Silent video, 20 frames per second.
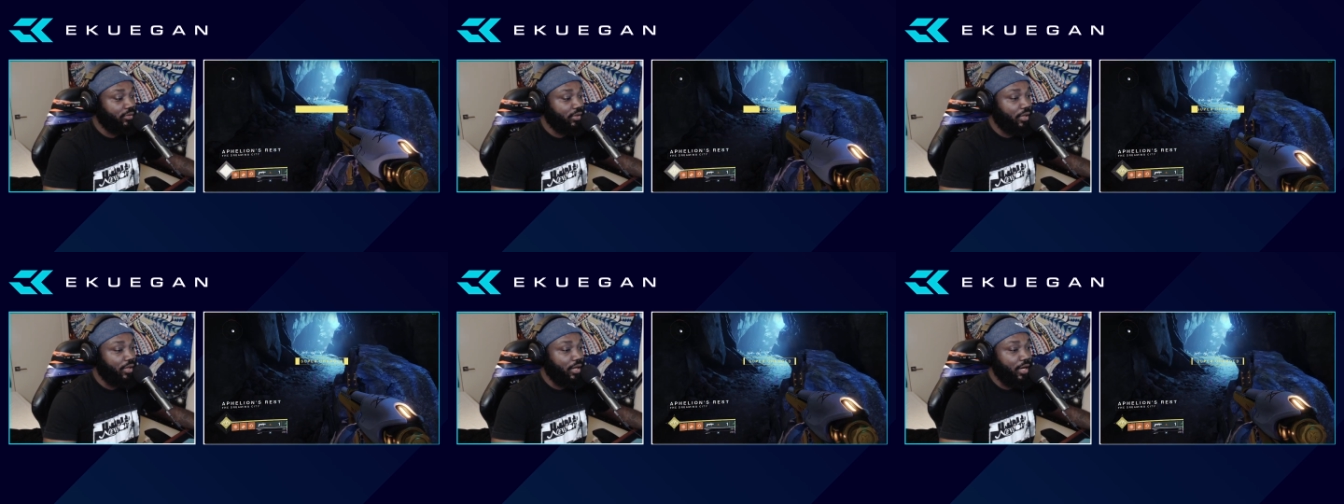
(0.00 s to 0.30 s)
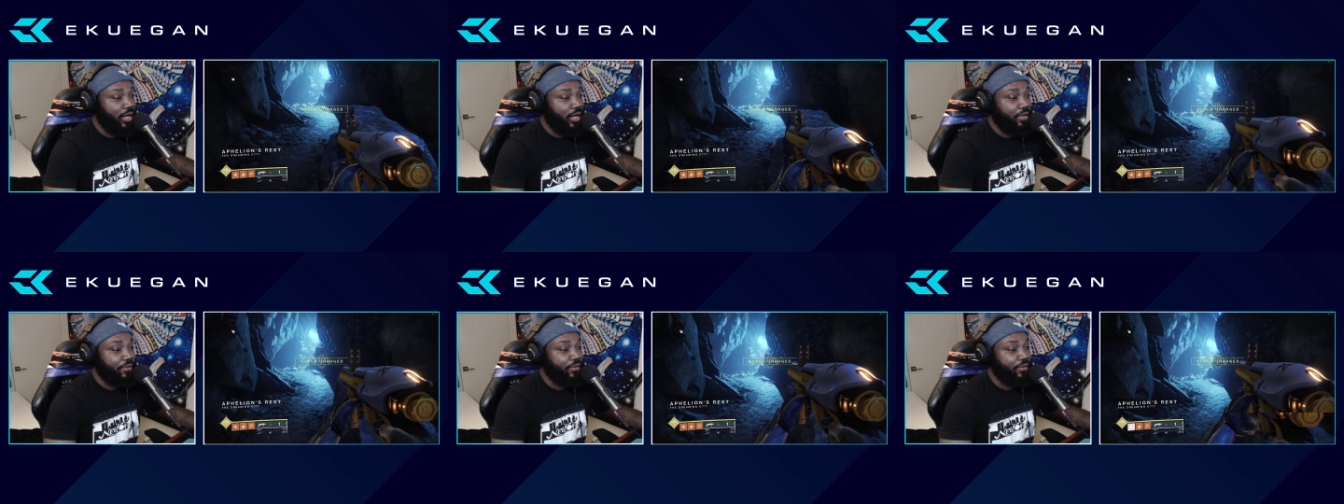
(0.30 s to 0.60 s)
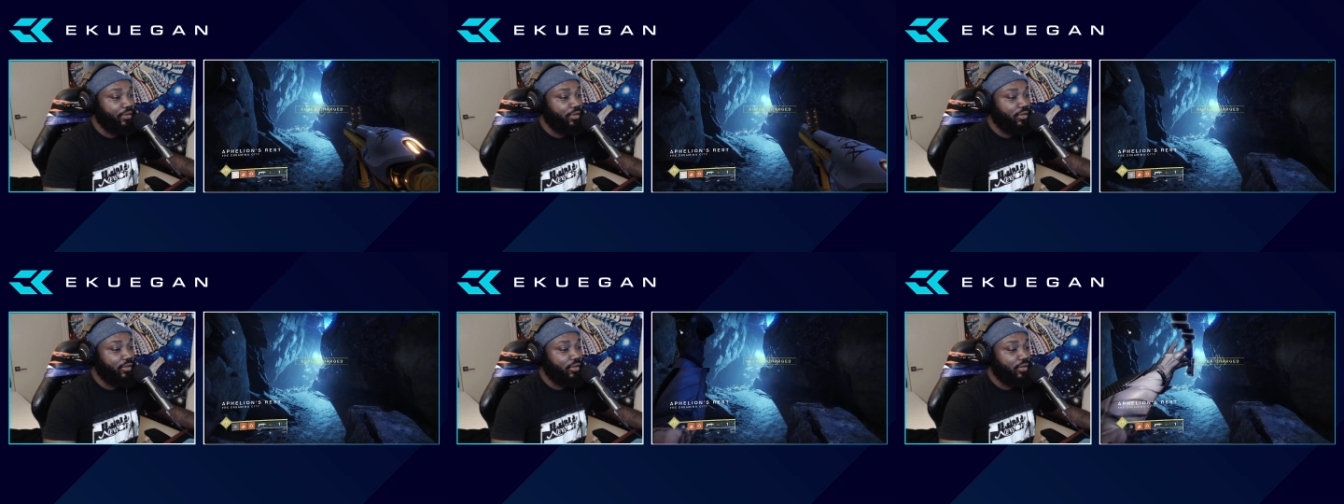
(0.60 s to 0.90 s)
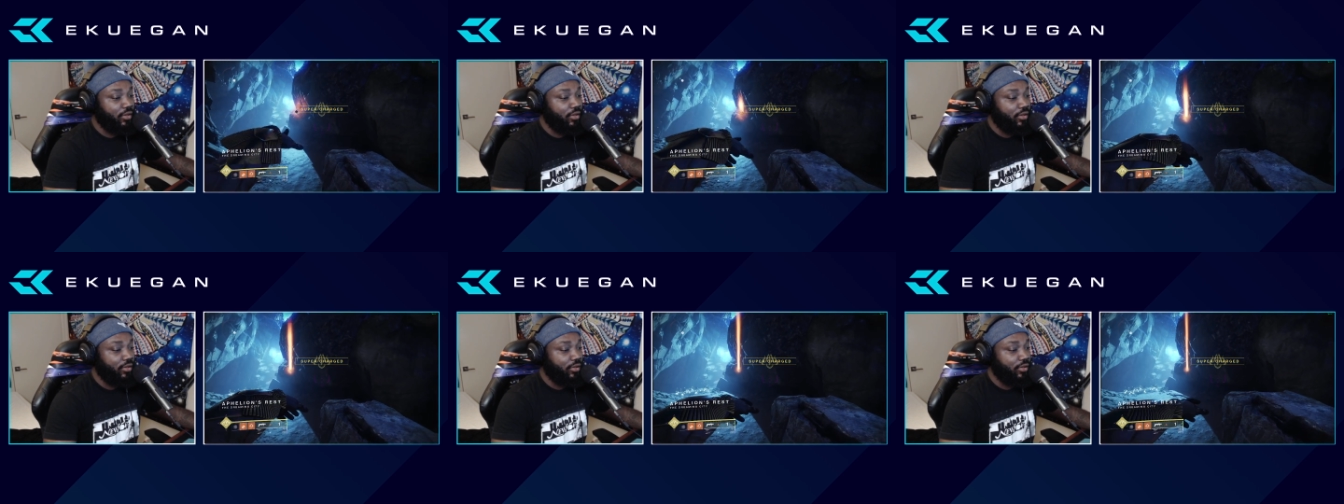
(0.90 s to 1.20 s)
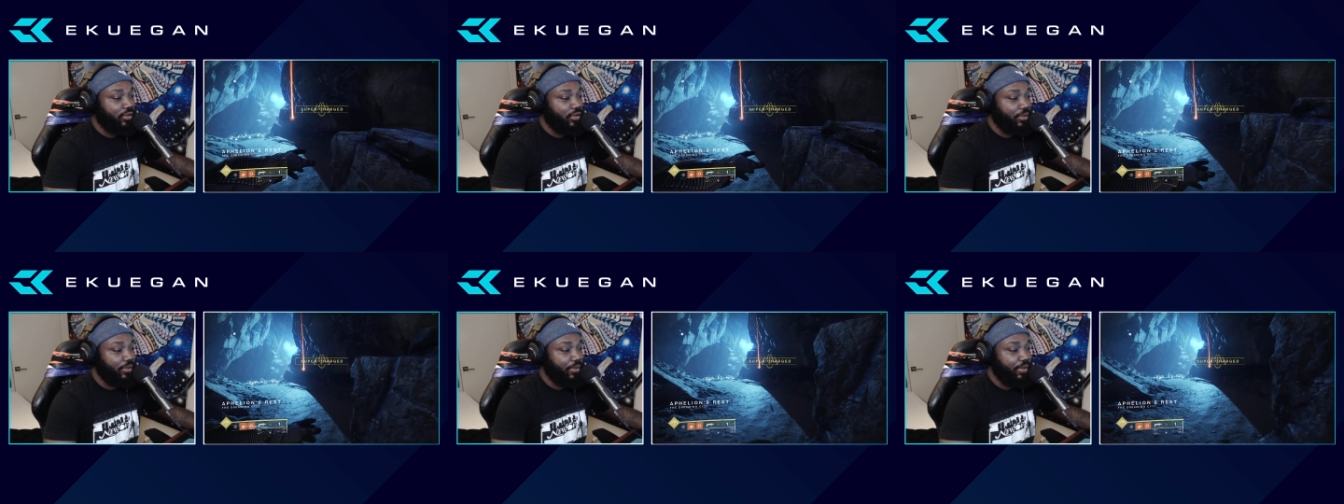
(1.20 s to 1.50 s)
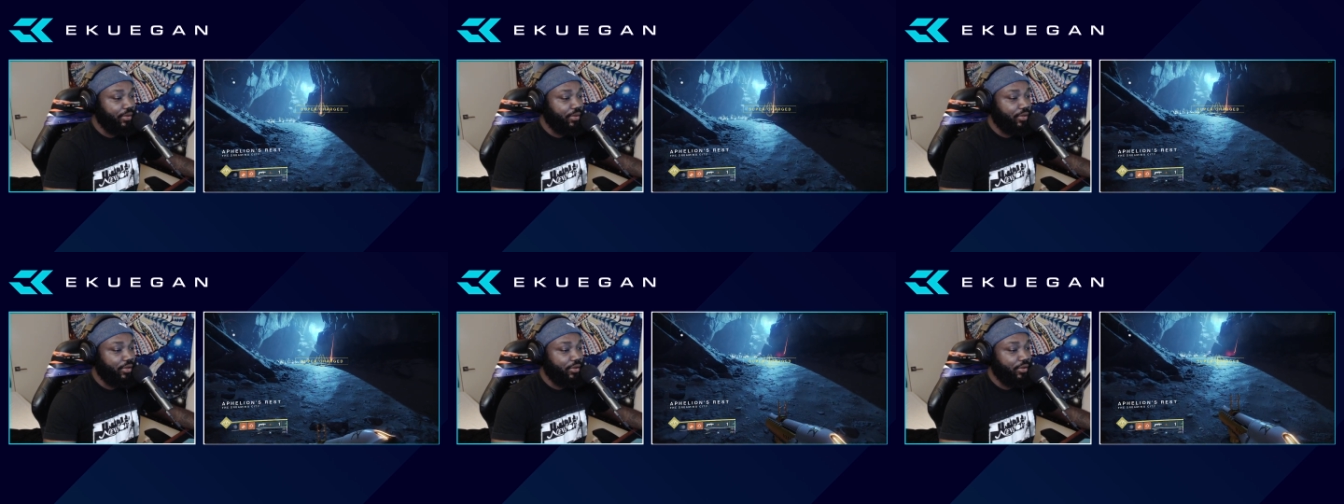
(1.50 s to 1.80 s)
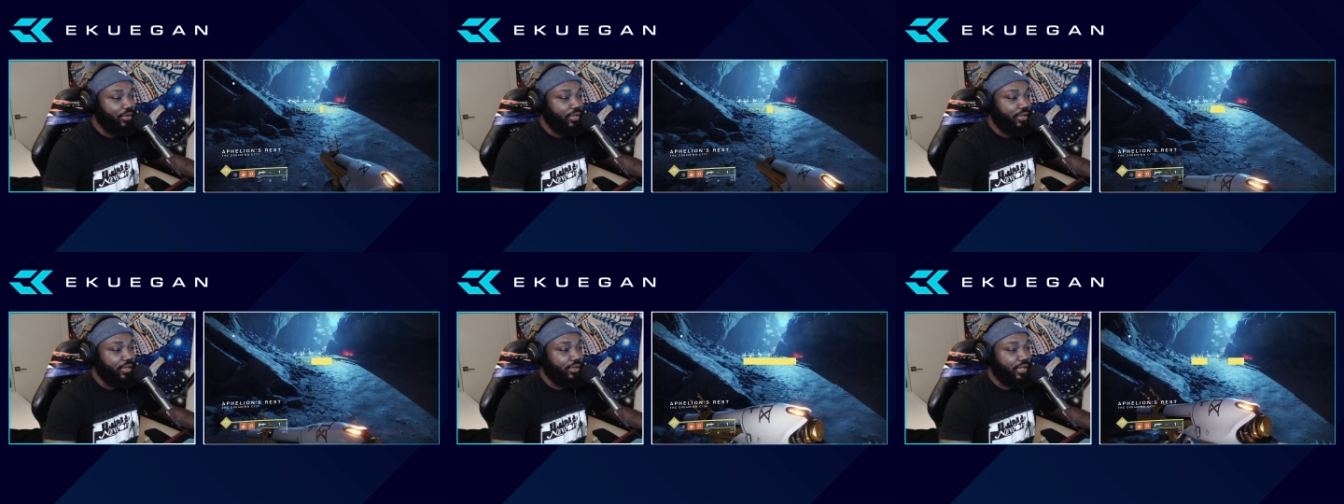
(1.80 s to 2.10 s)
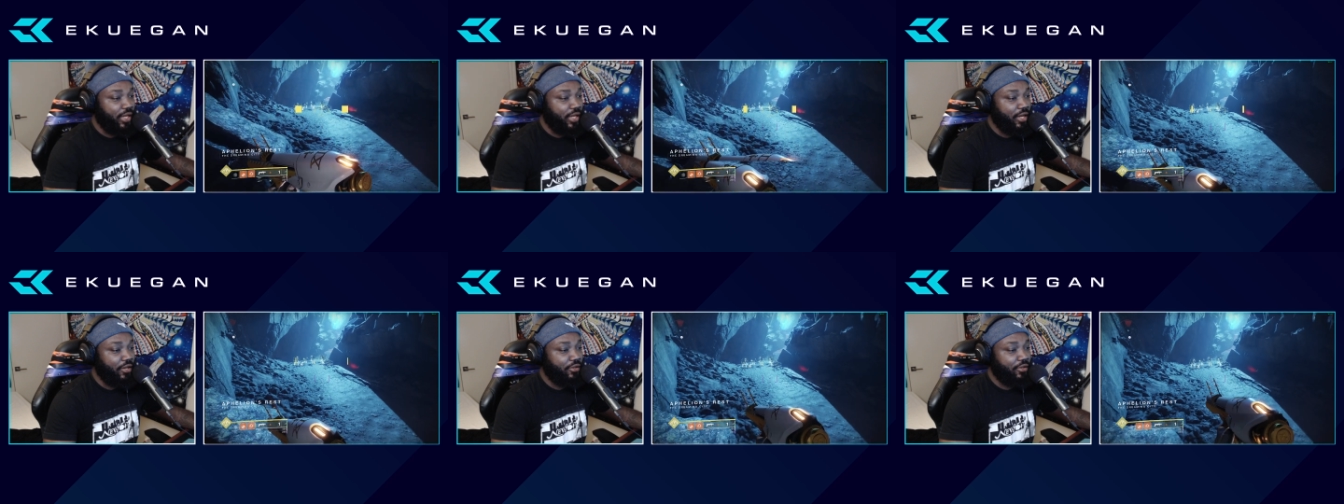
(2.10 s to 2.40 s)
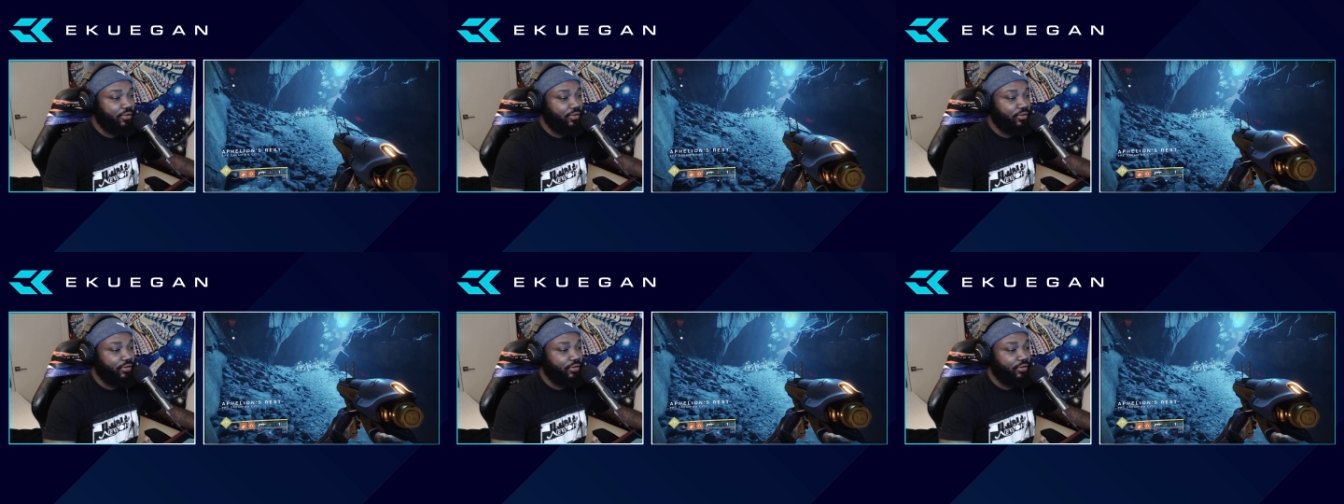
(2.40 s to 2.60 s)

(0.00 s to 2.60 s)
All right. So I'm going to throw this out.